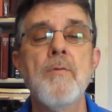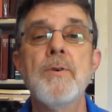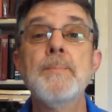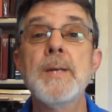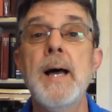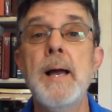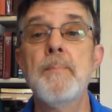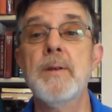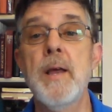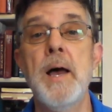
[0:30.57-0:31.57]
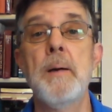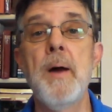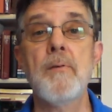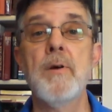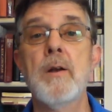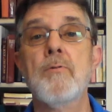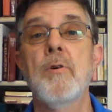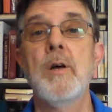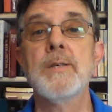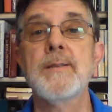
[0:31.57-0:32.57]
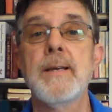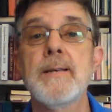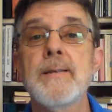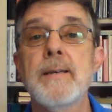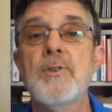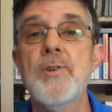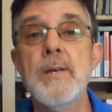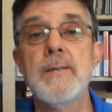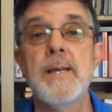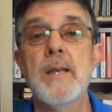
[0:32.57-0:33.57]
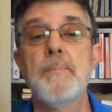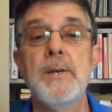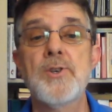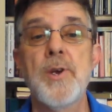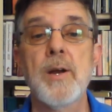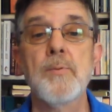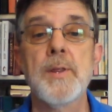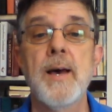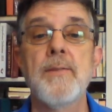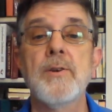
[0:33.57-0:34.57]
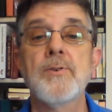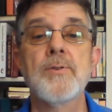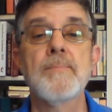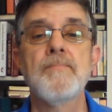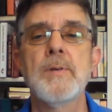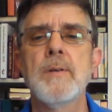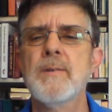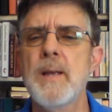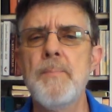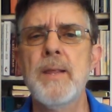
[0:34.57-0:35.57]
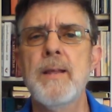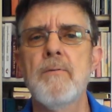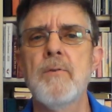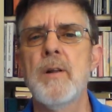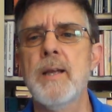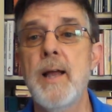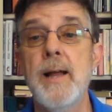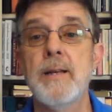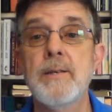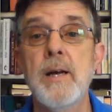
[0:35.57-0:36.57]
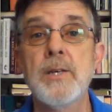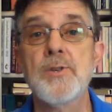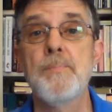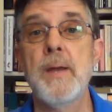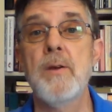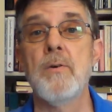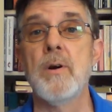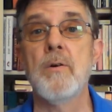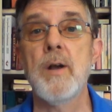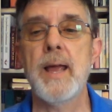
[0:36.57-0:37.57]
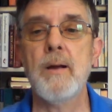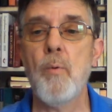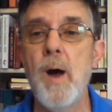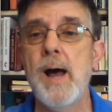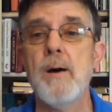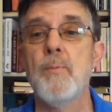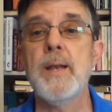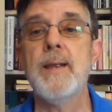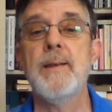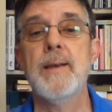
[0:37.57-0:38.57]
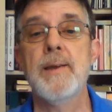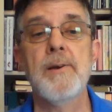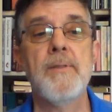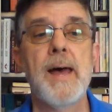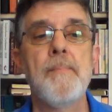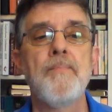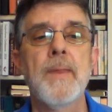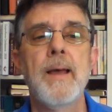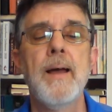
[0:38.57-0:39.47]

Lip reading: From time to time, I run across things that just need to be shared with others. Something that really kind of touched me or like, wow, we need to hear that.